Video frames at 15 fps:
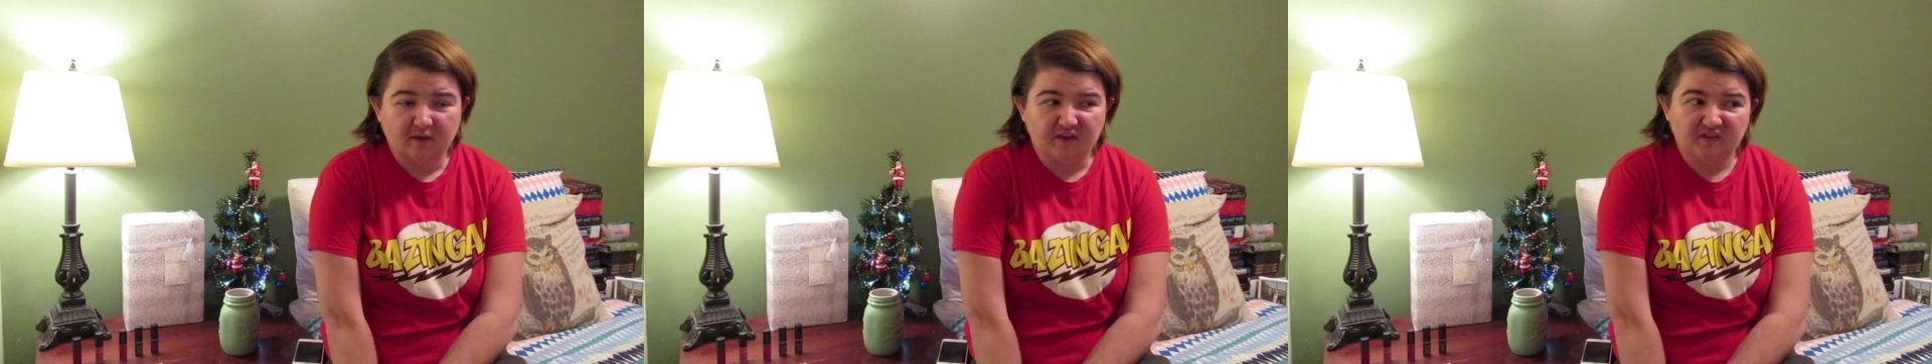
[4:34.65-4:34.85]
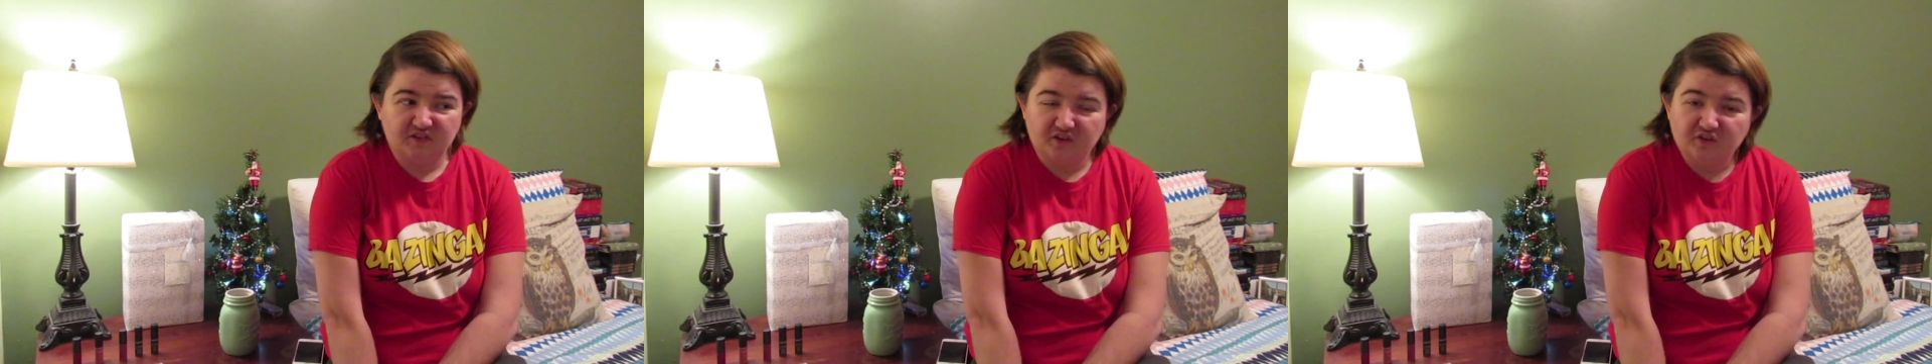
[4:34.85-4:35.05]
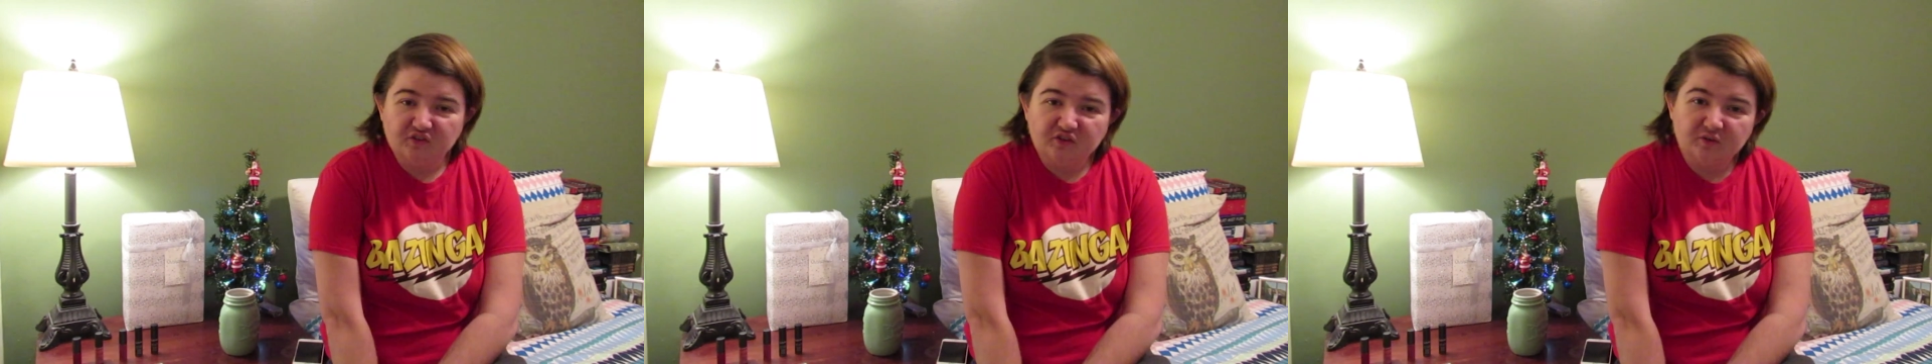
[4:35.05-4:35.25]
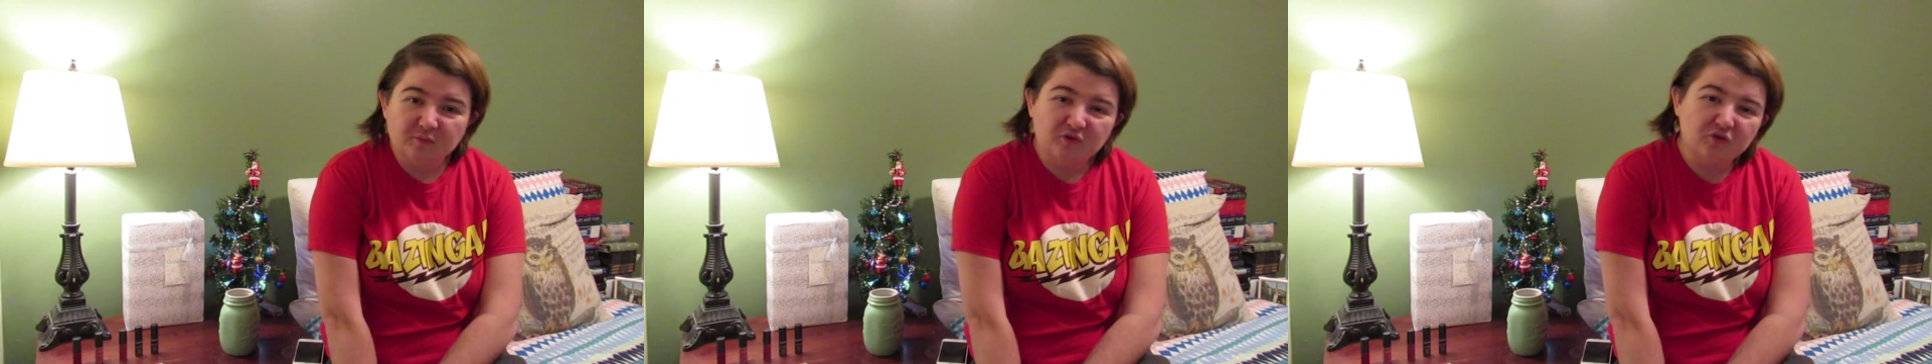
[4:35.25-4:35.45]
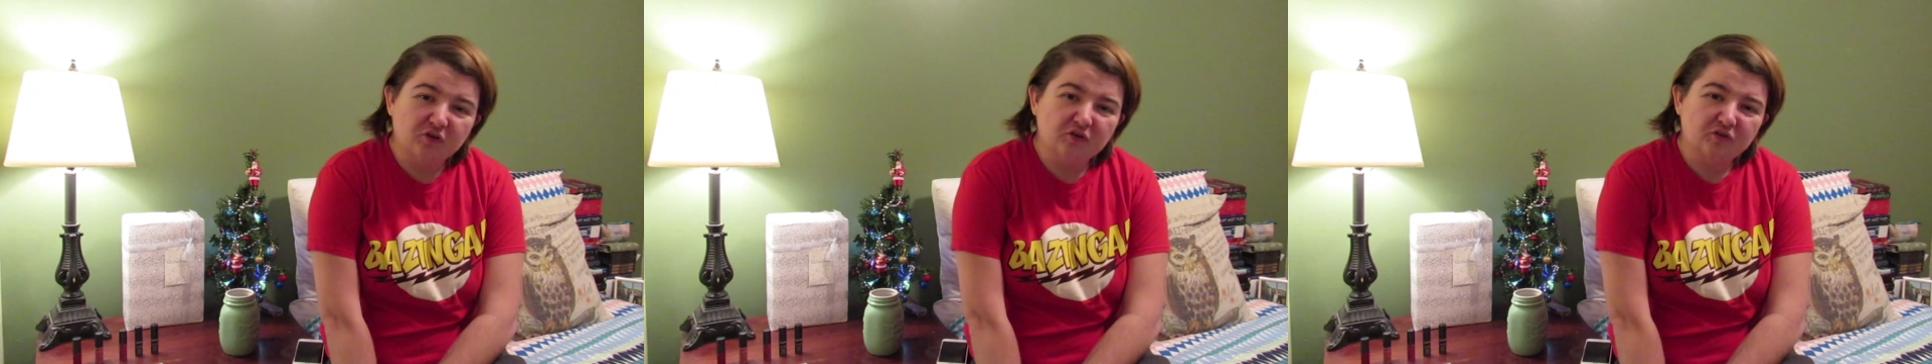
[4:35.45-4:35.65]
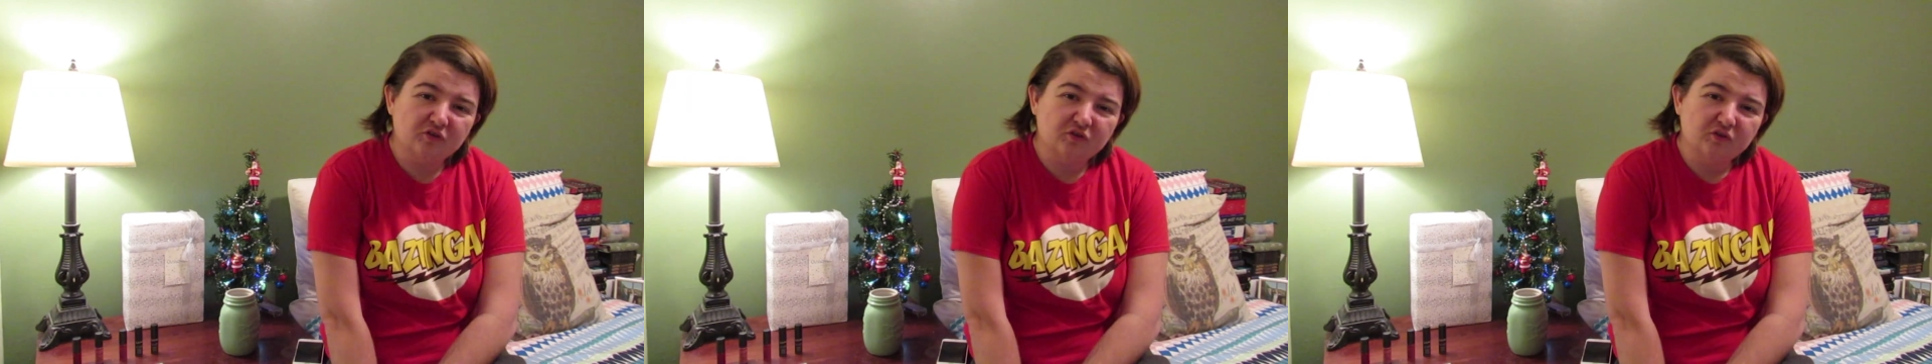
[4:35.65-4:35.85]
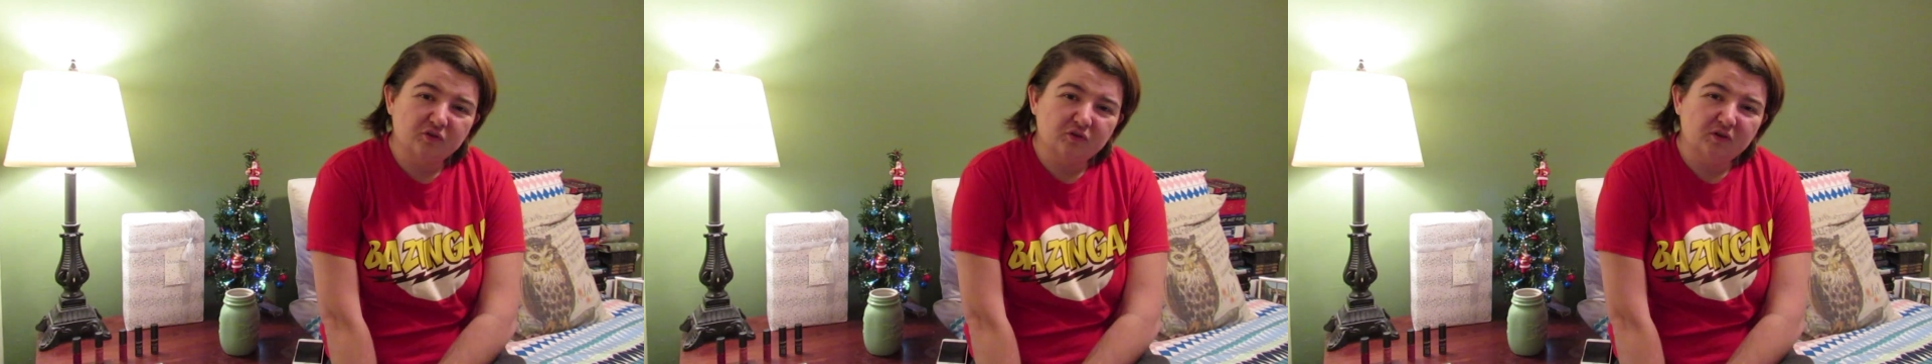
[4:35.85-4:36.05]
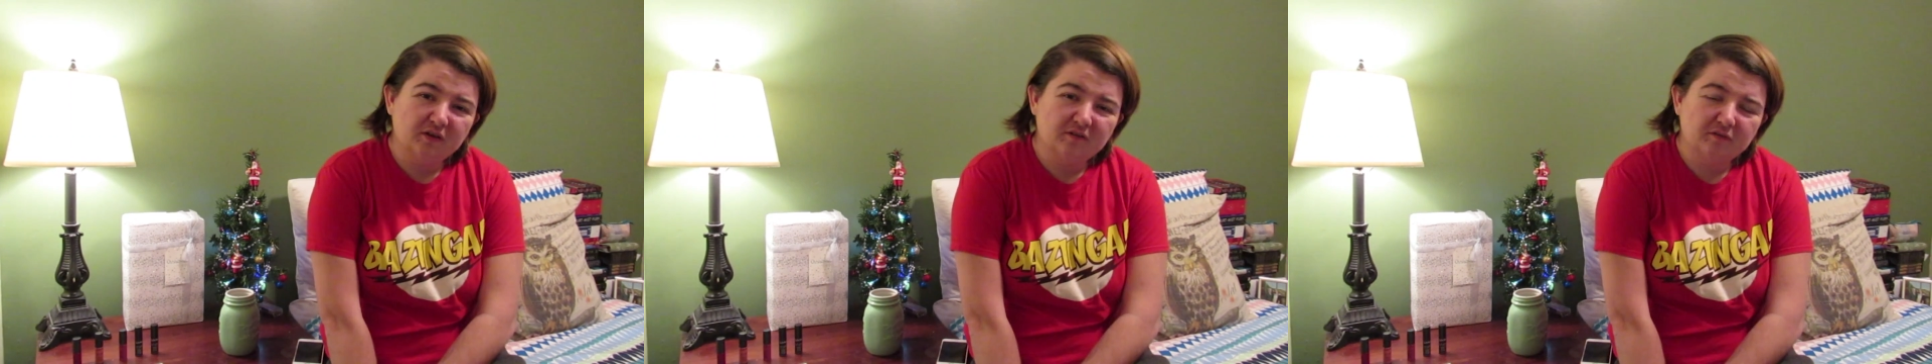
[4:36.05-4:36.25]
I still see him as Doctor Who
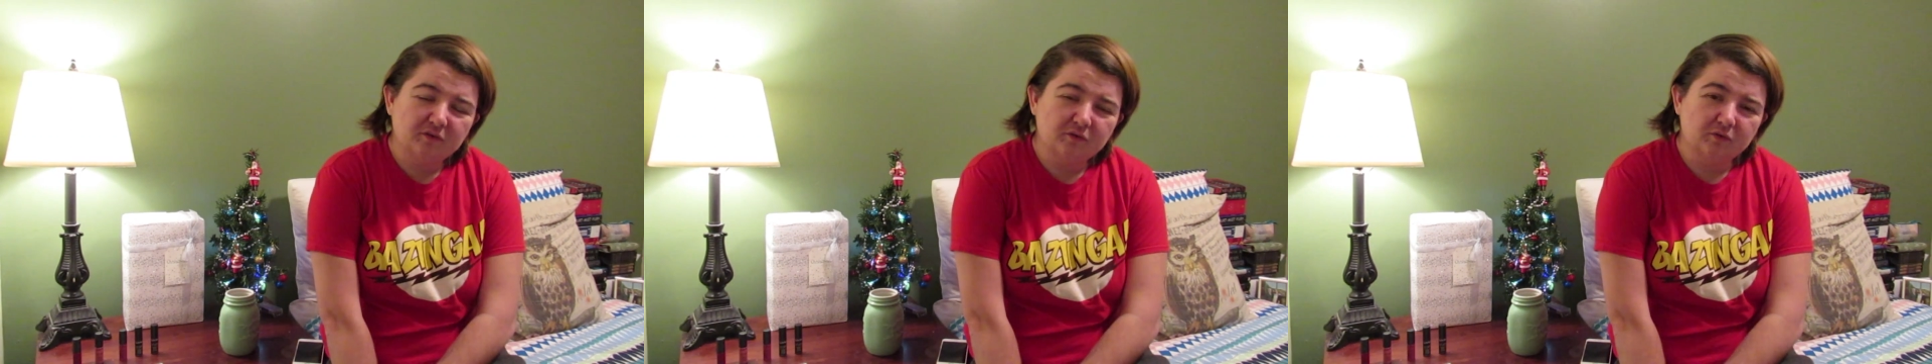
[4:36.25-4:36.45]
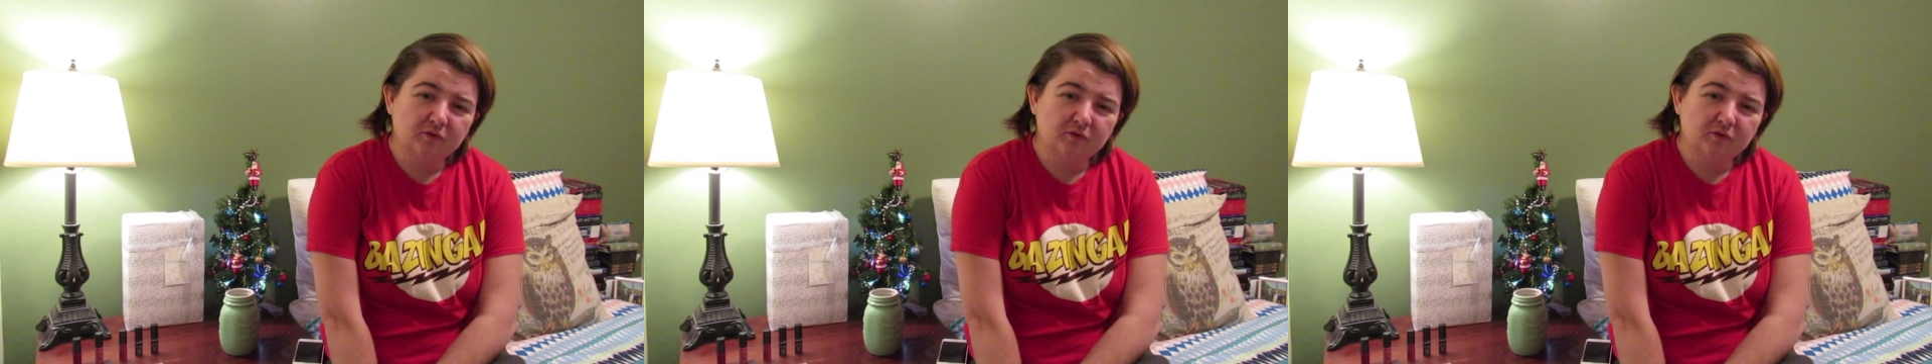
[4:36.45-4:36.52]
even